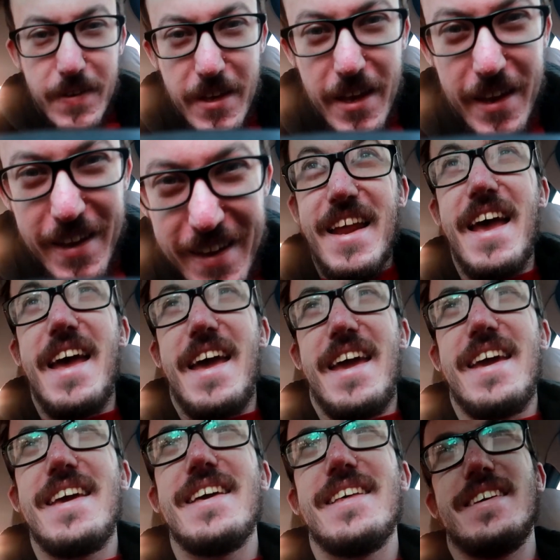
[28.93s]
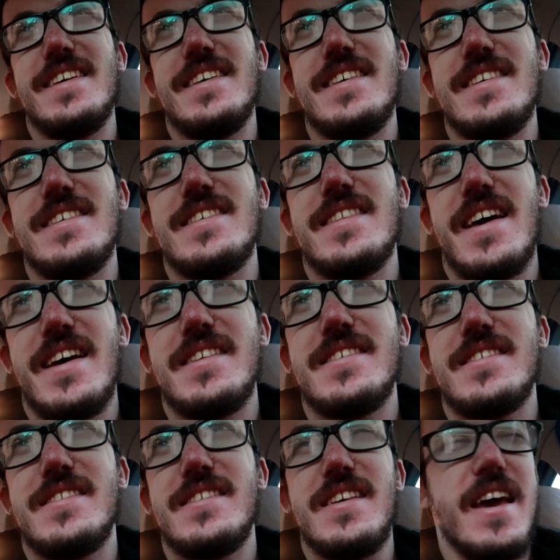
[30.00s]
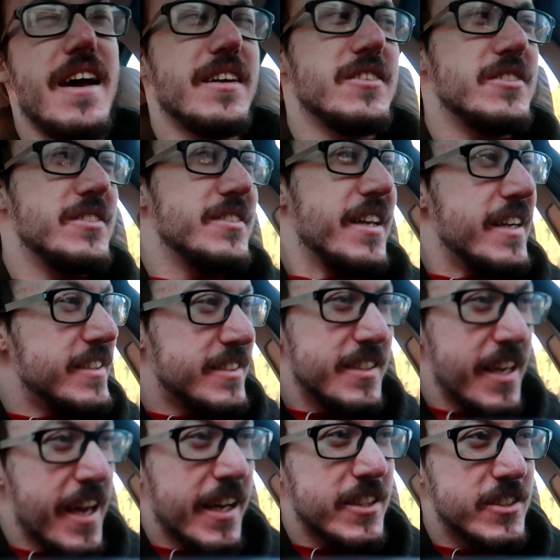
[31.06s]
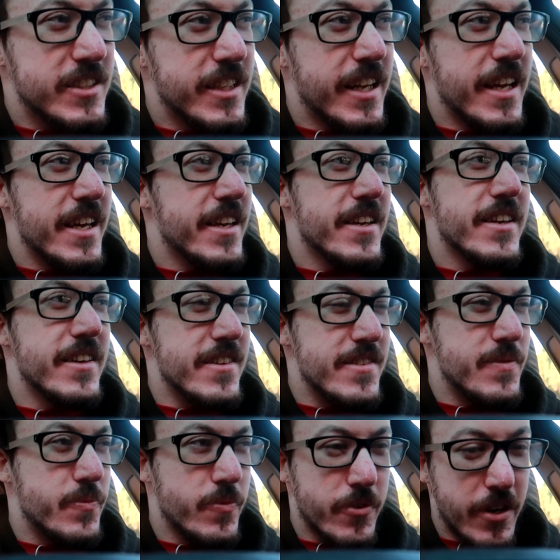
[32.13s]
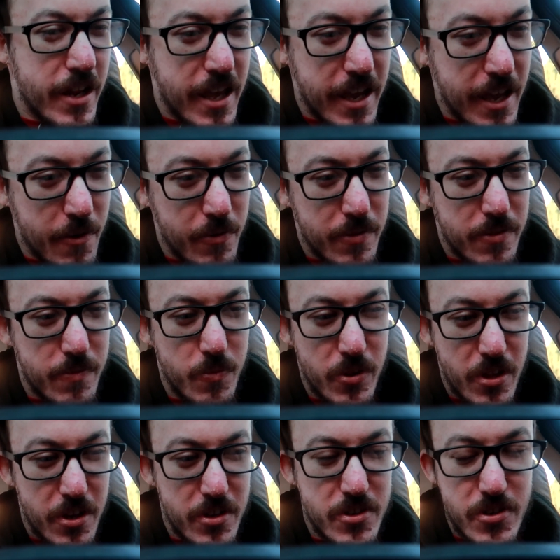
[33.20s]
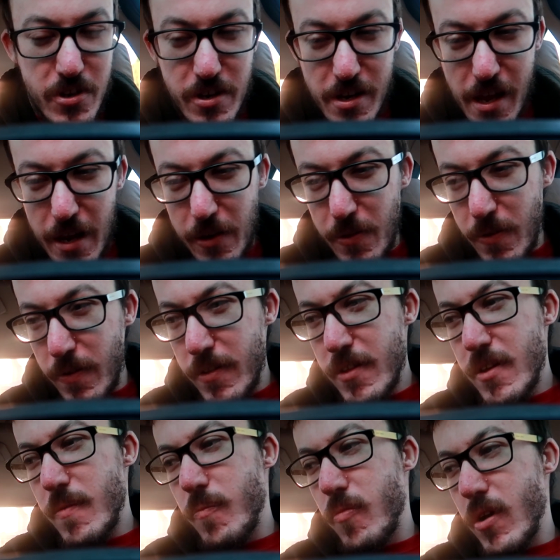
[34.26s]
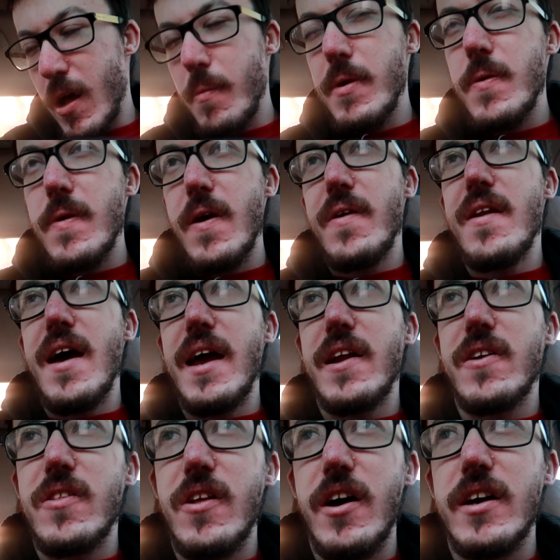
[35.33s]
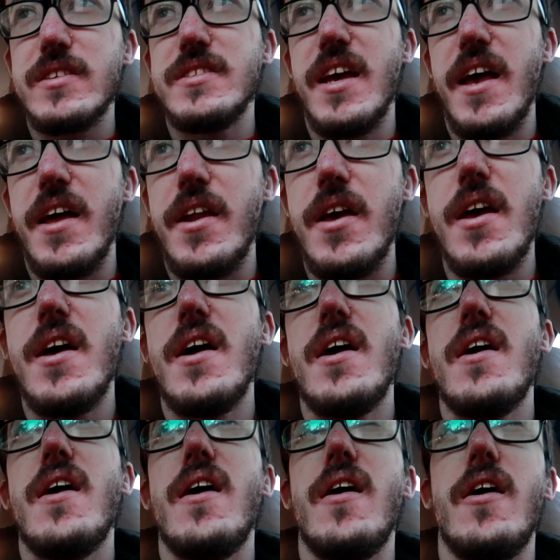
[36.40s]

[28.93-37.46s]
okay, today is that's the action today is we're gonna hang out with Hunter and Daniel probably around 9 o'clock 10.